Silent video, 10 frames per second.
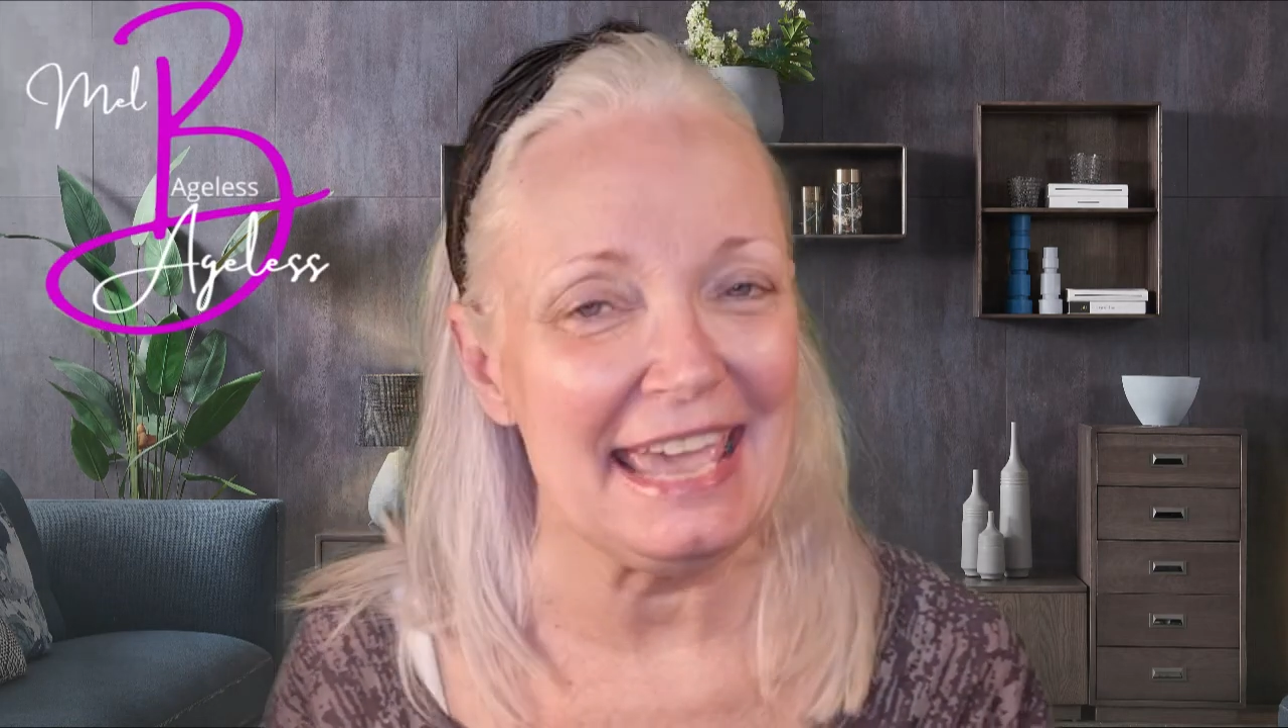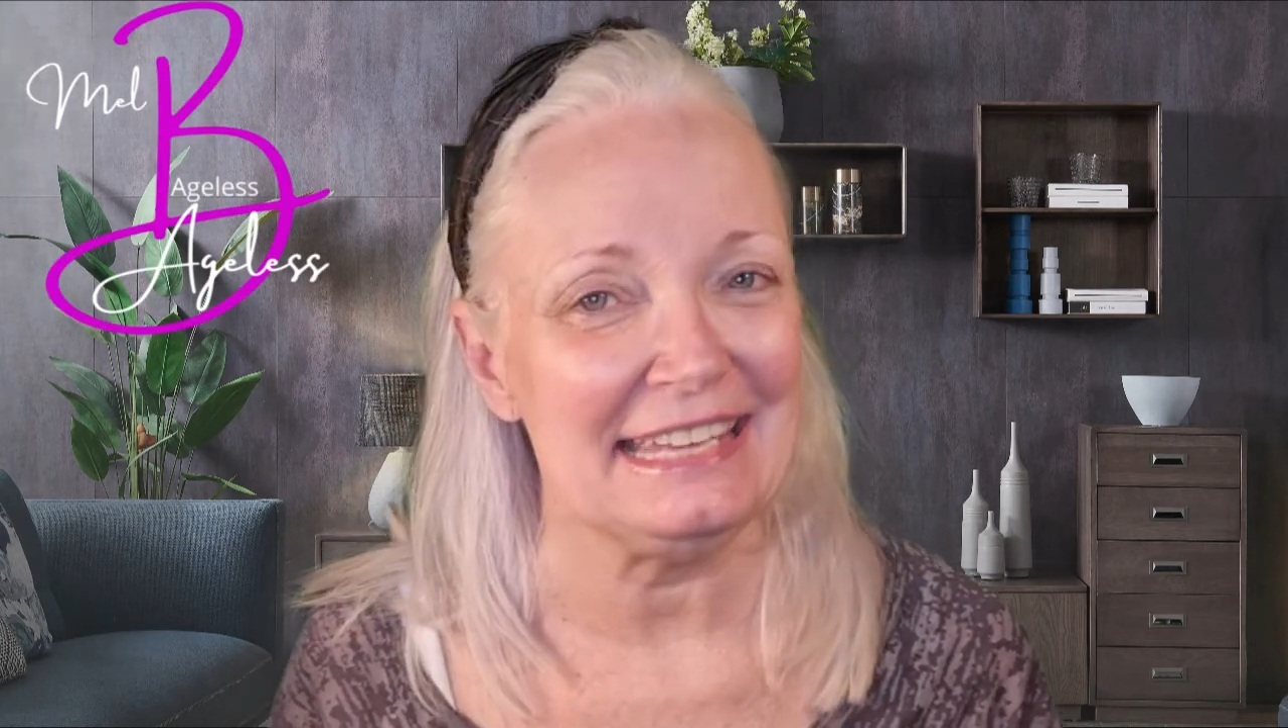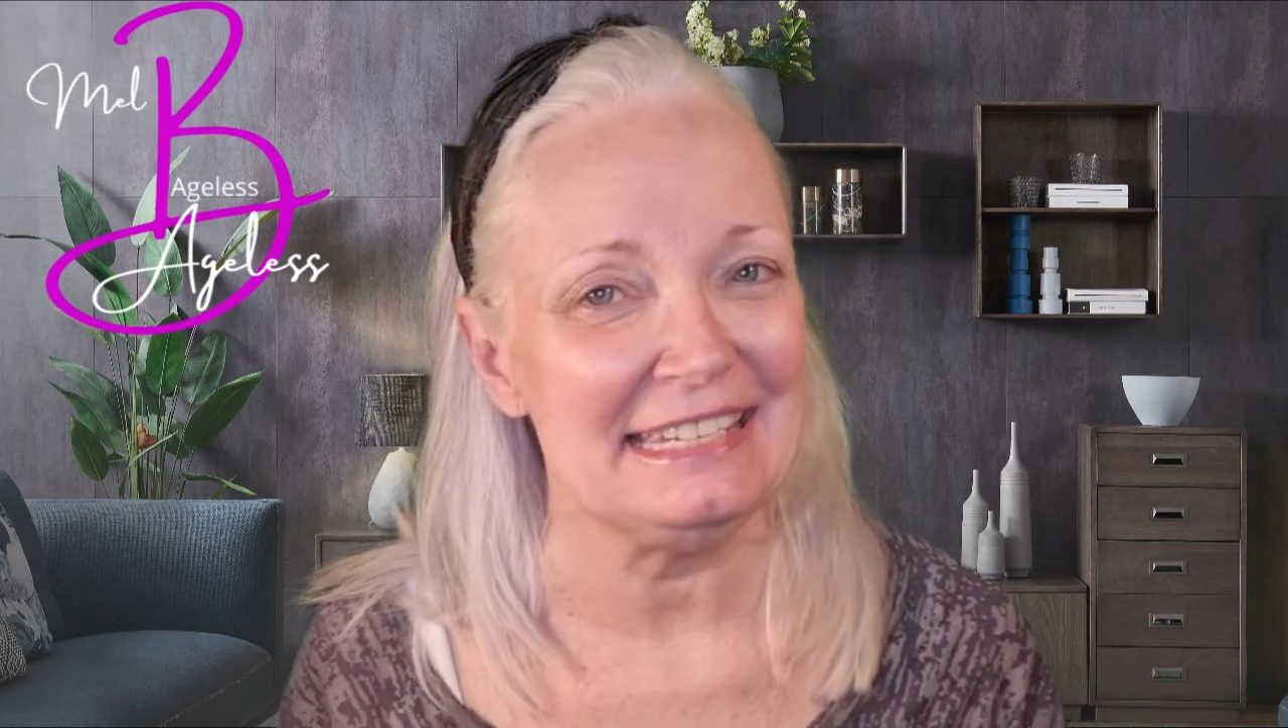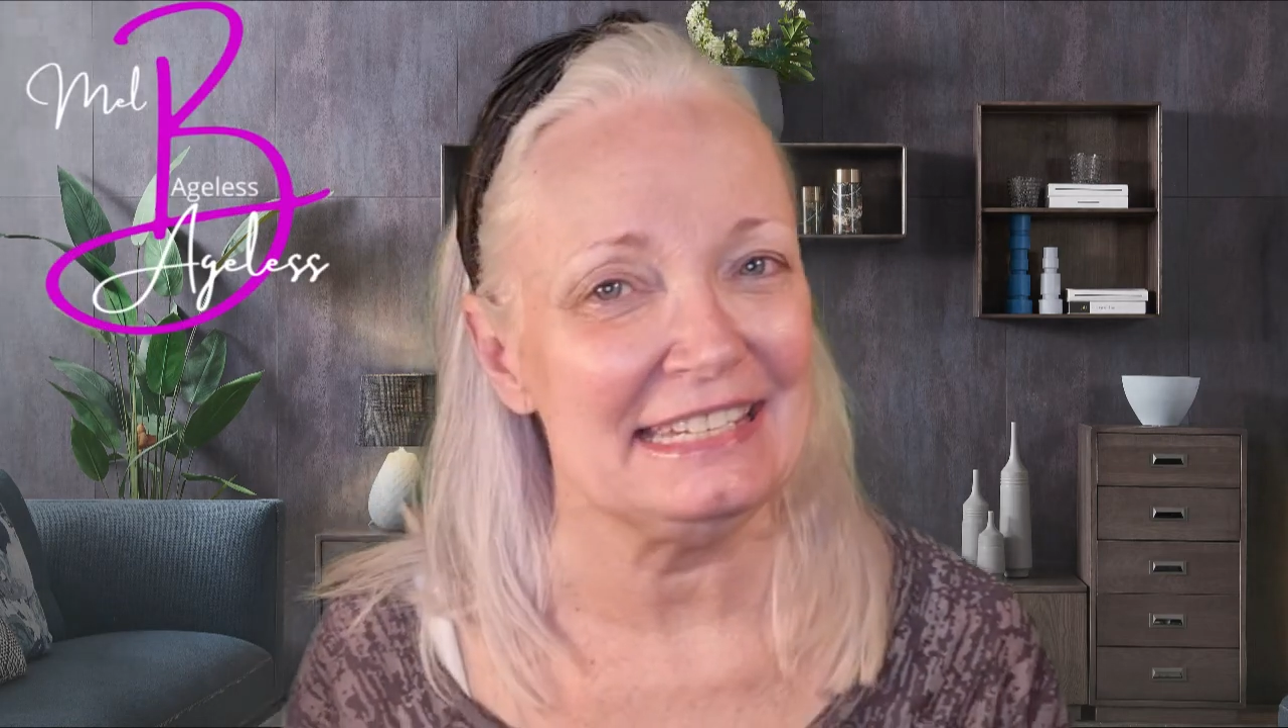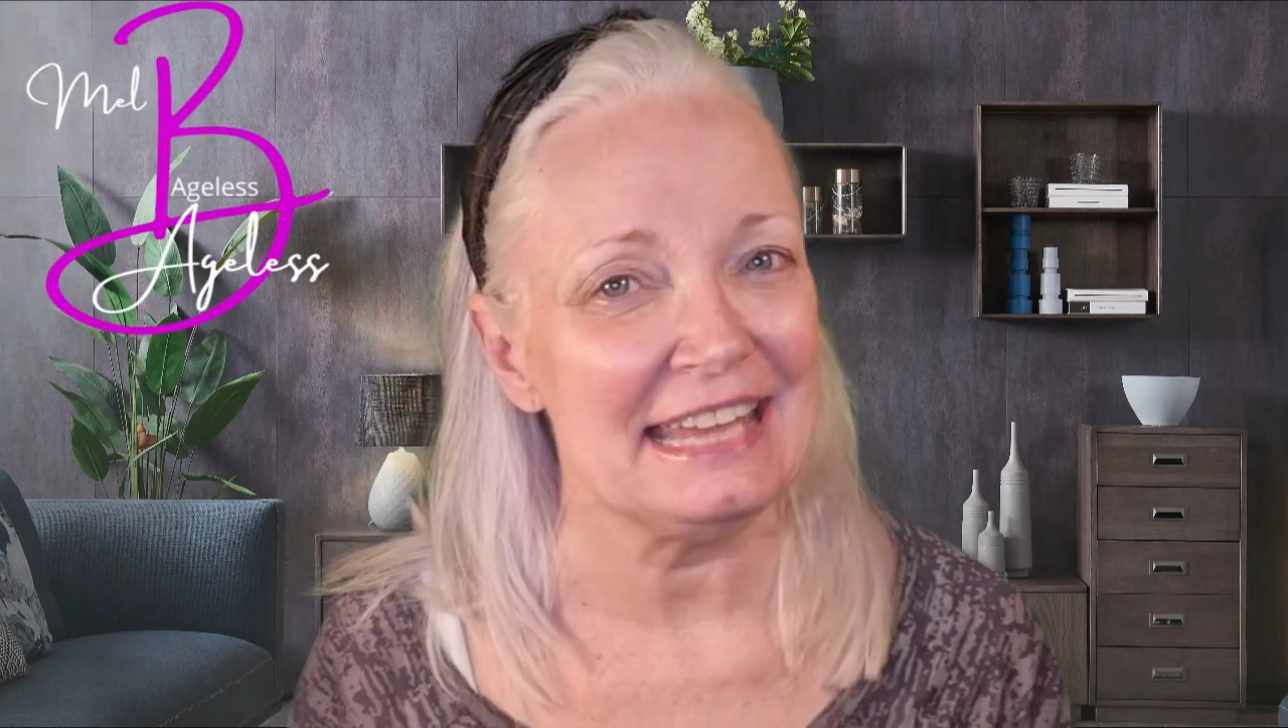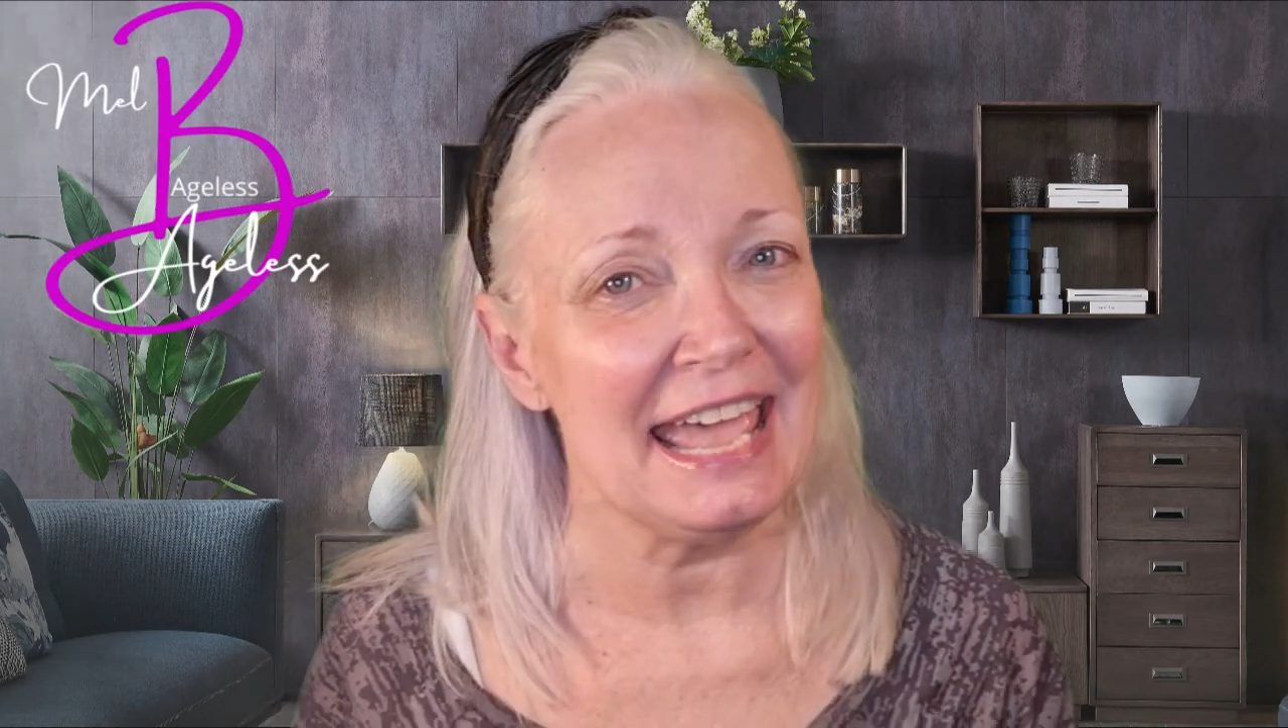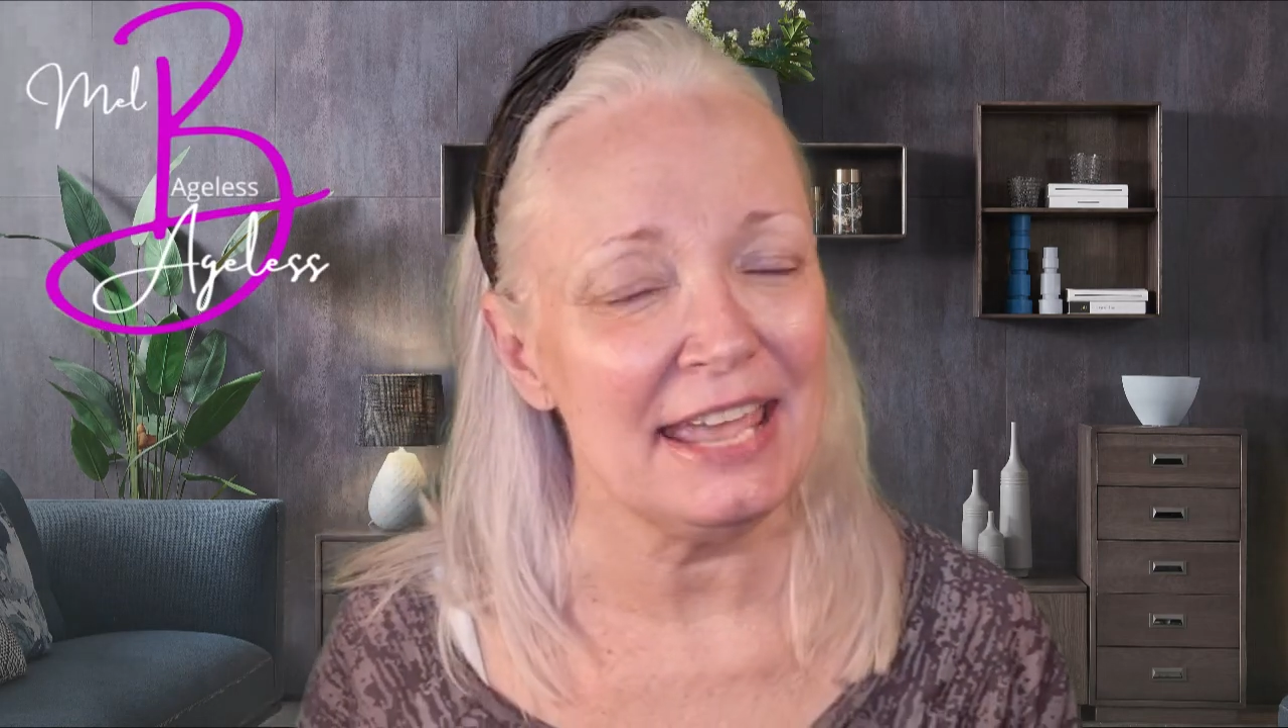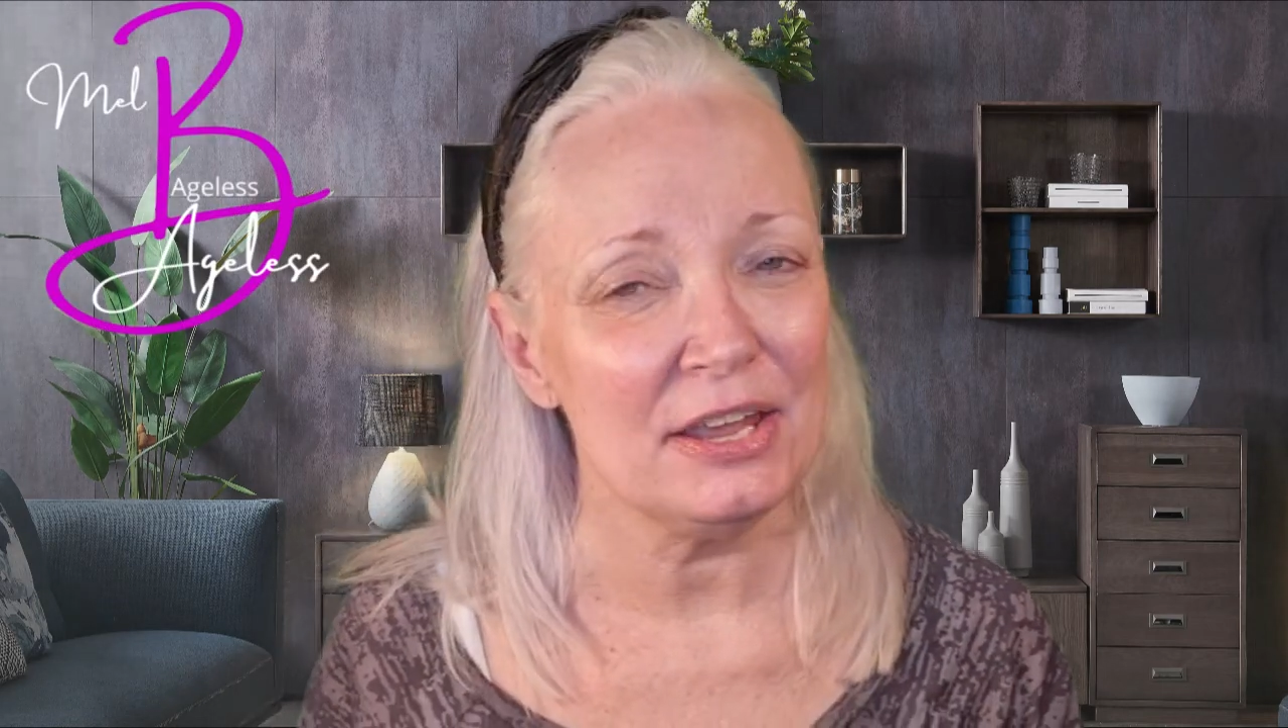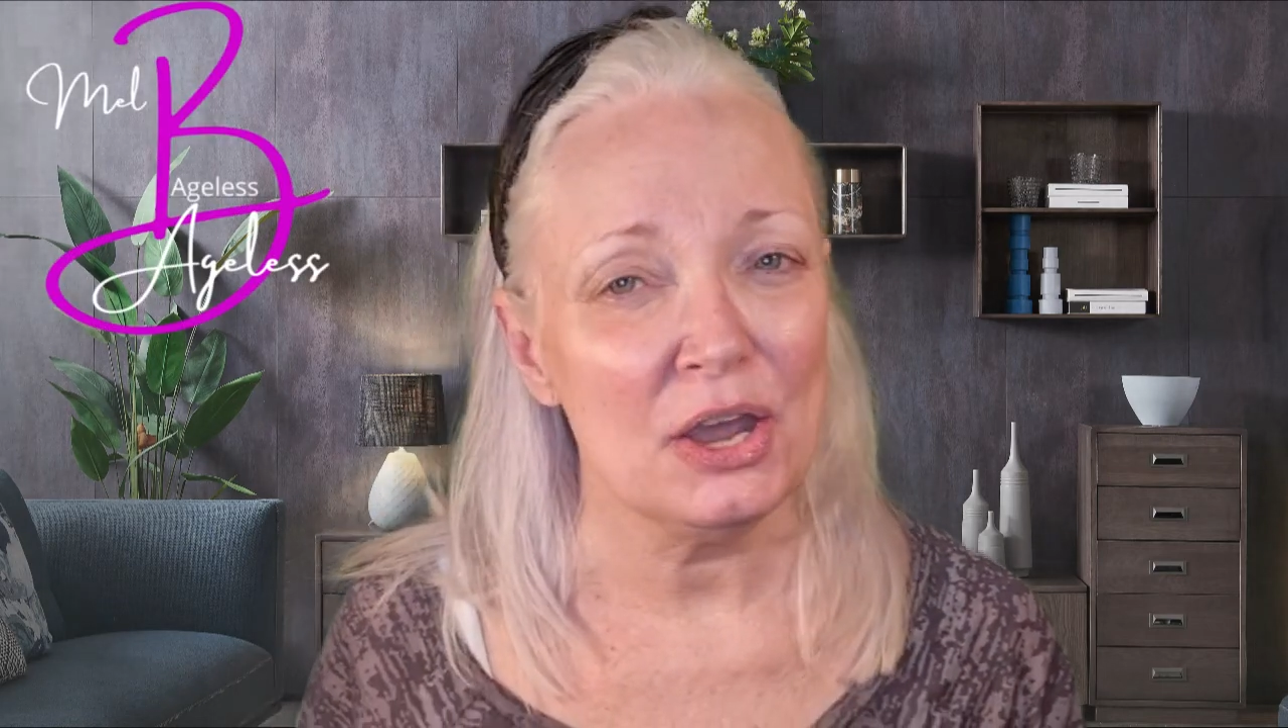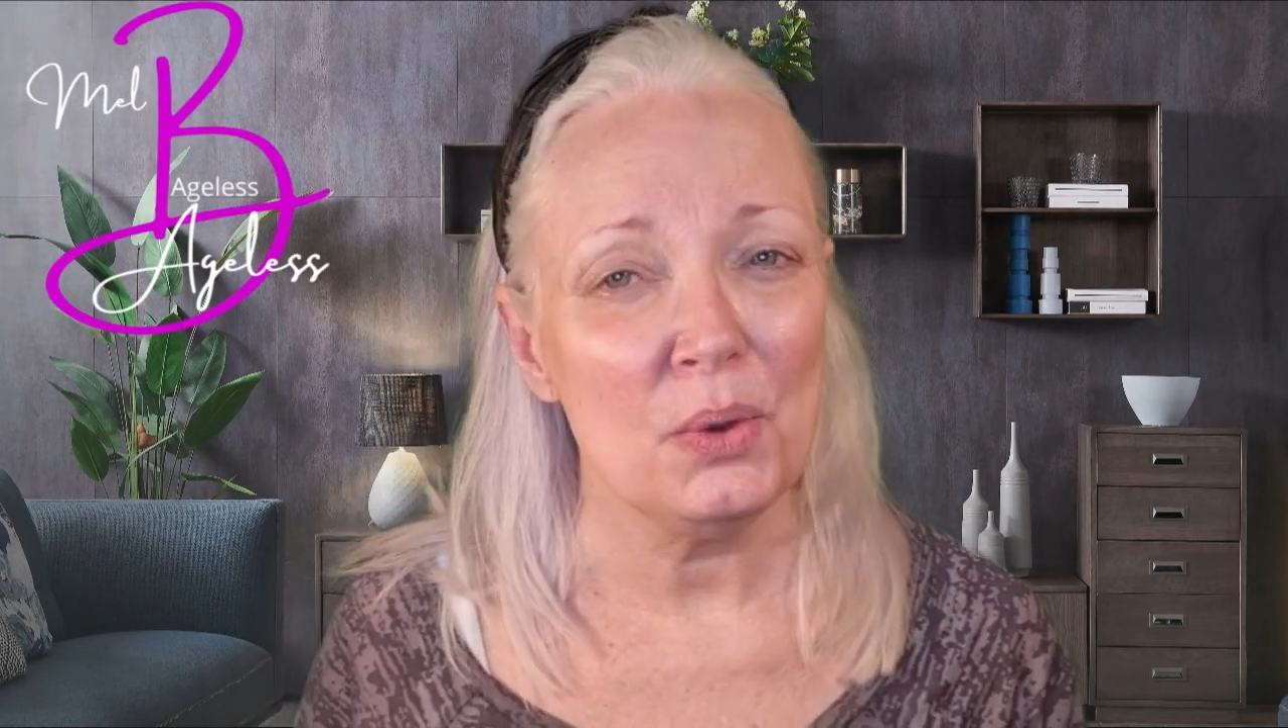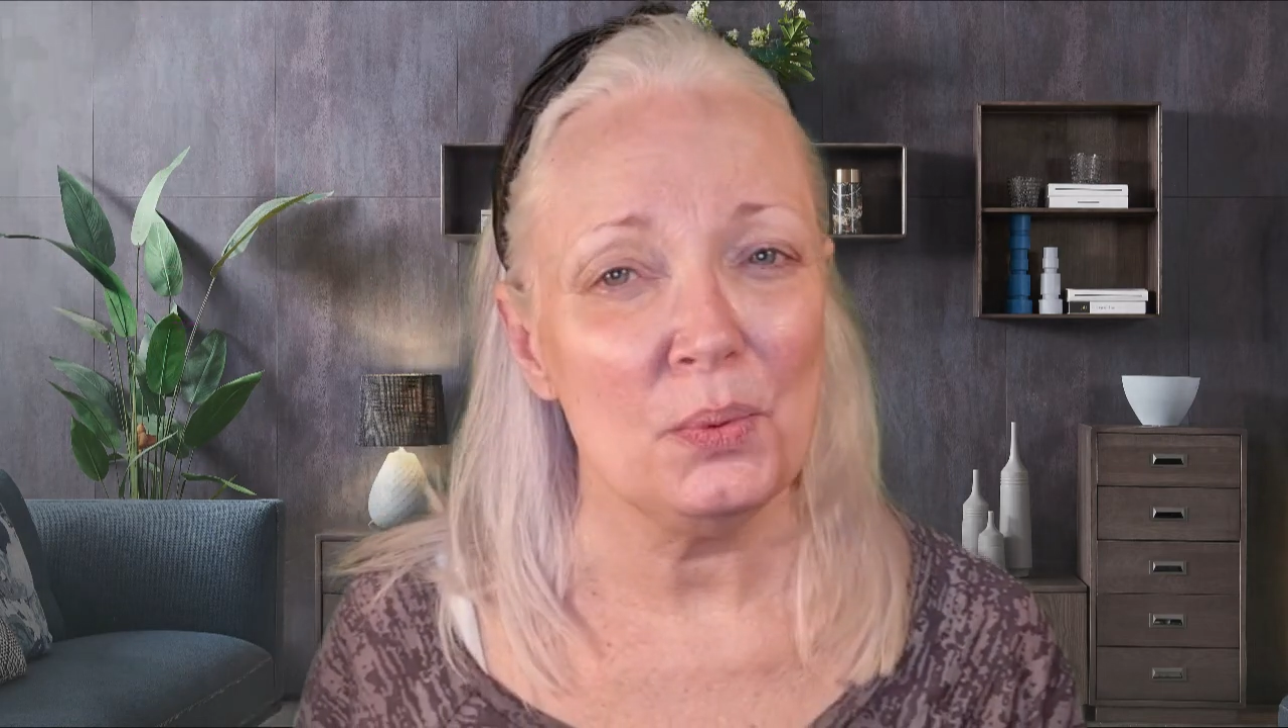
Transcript: and today